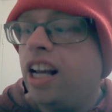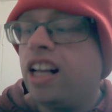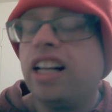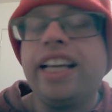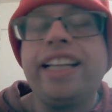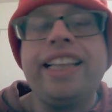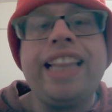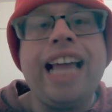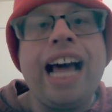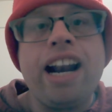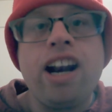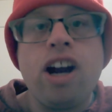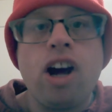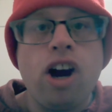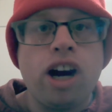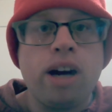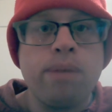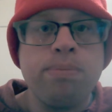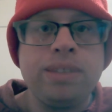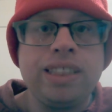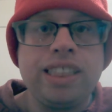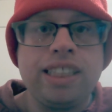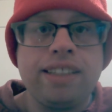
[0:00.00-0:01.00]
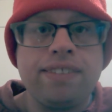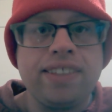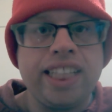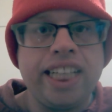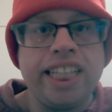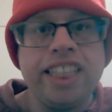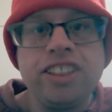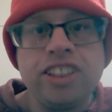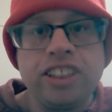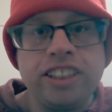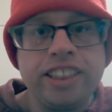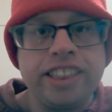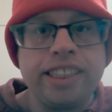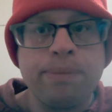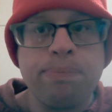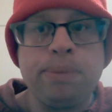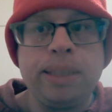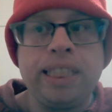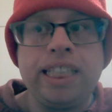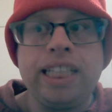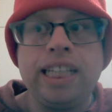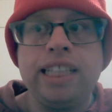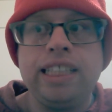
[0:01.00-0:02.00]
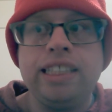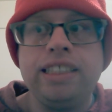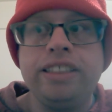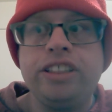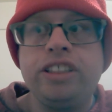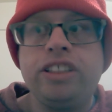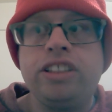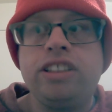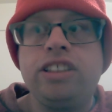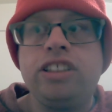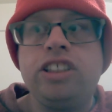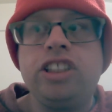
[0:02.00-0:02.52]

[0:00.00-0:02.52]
like, that harms their relationship, because